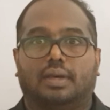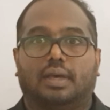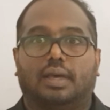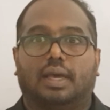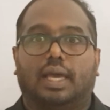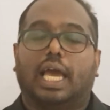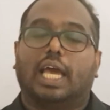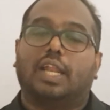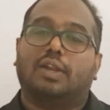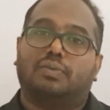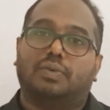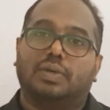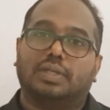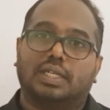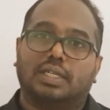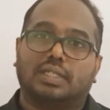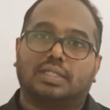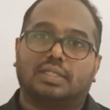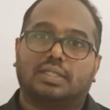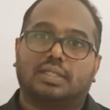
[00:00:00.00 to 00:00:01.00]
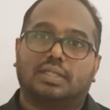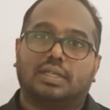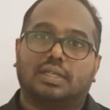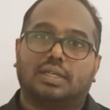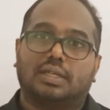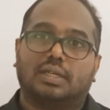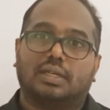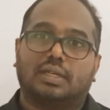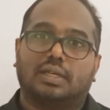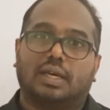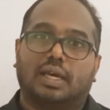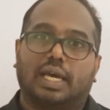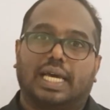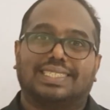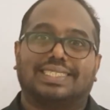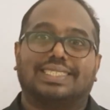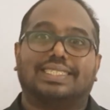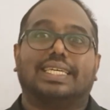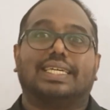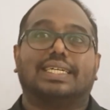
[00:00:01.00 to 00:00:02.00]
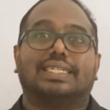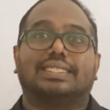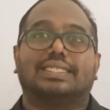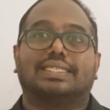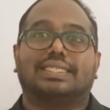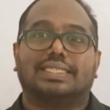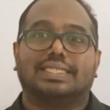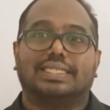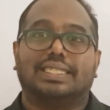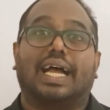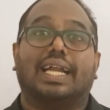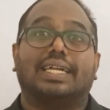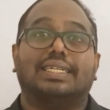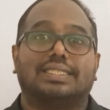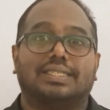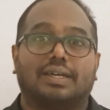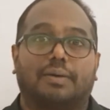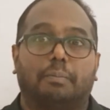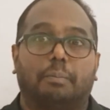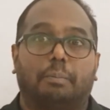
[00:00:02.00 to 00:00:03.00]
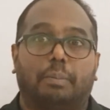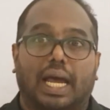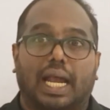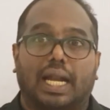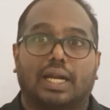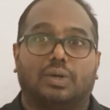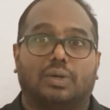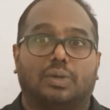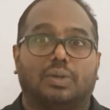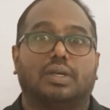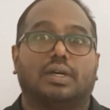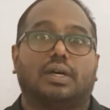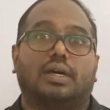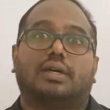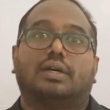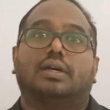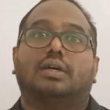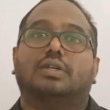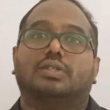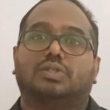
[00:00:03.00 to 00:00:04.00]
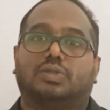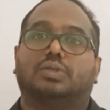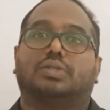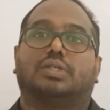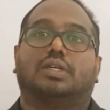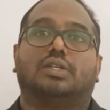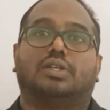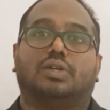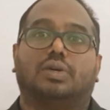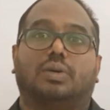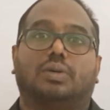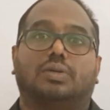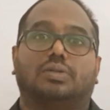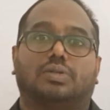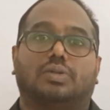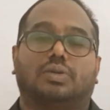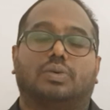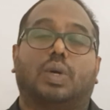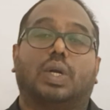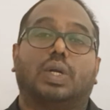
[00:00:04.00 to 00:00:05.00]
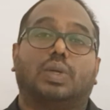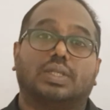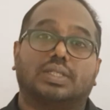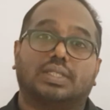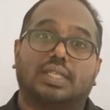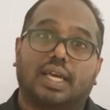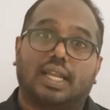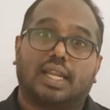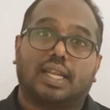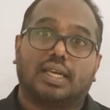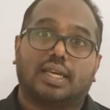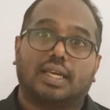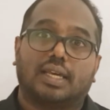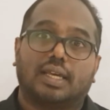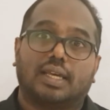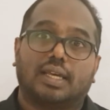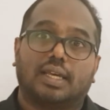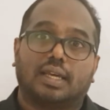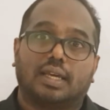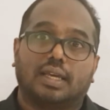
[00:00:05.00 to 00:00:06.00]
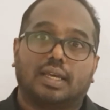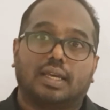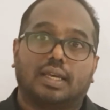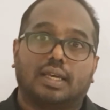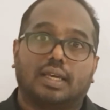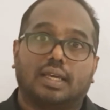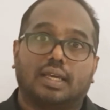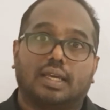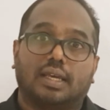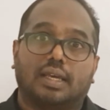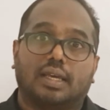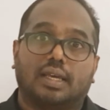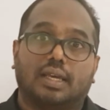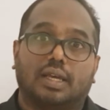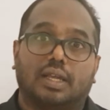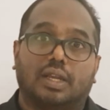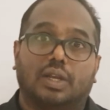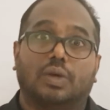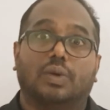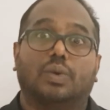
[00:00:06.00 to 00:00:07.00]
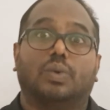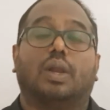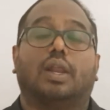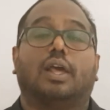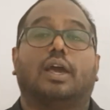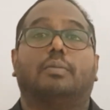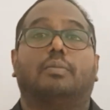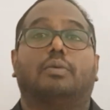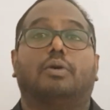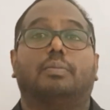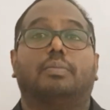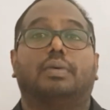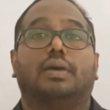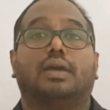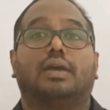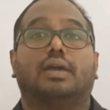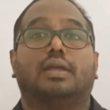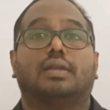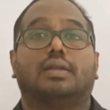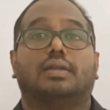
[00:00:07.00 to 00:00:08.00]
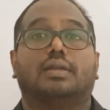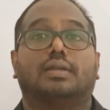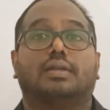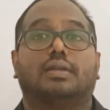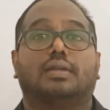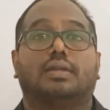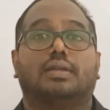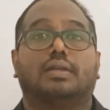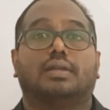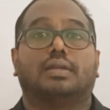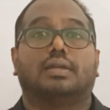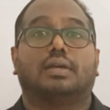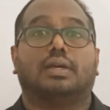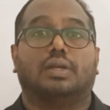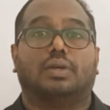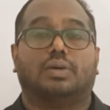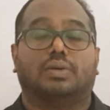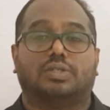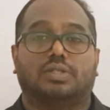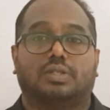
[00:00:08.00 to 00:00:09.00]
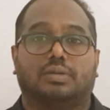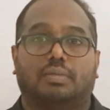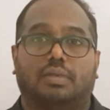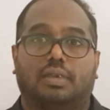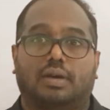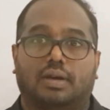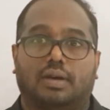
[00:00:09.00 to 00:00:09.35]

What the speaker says: And physics has done some bad to the society also. What was that? Nuclear bombing in Hiroshima.